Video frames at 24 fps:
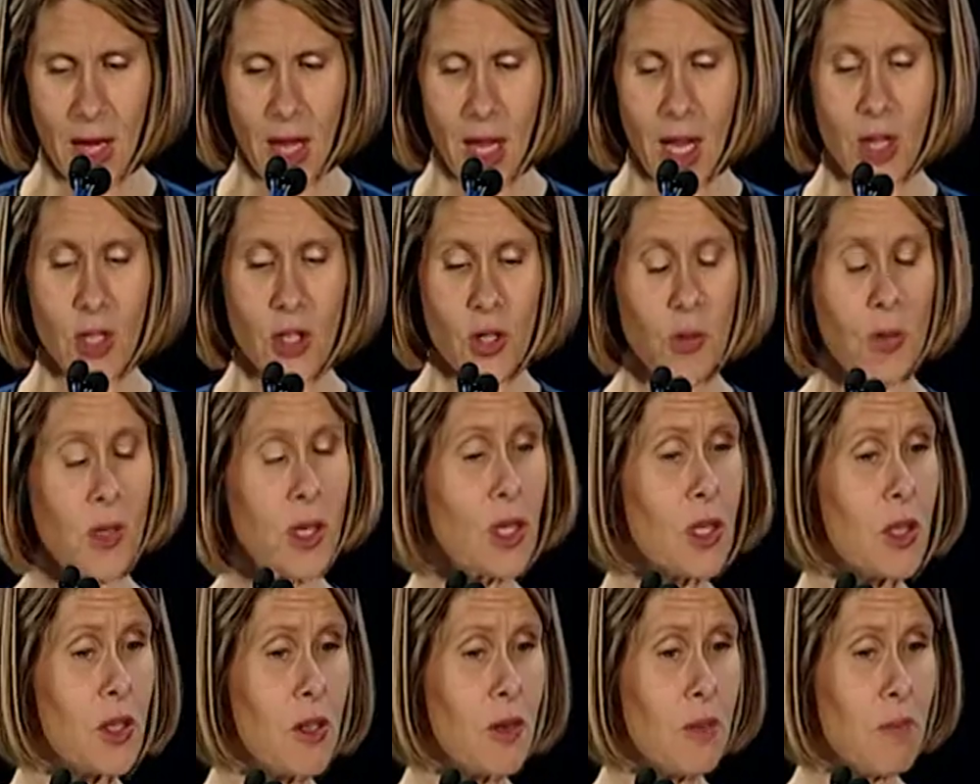and to
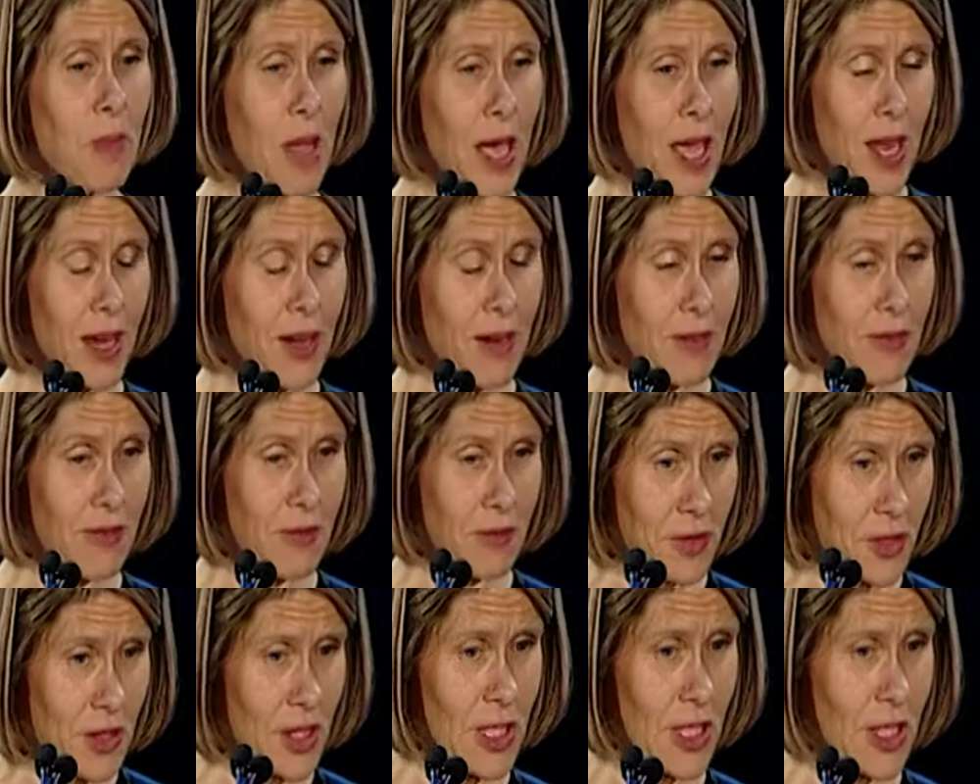include men
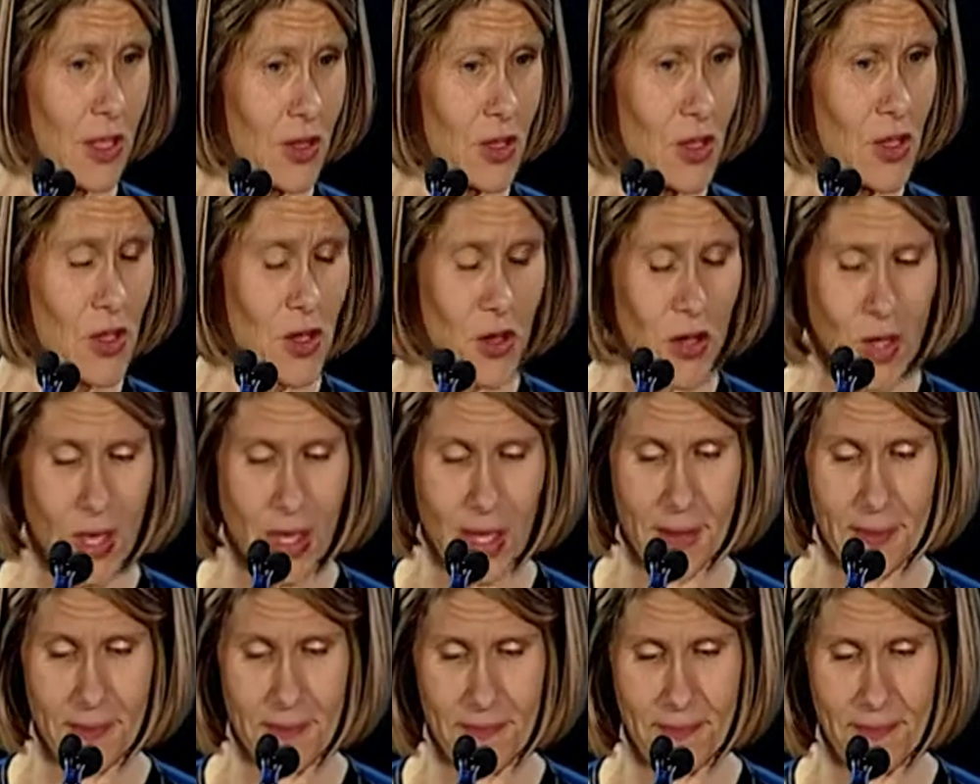fully in the journey.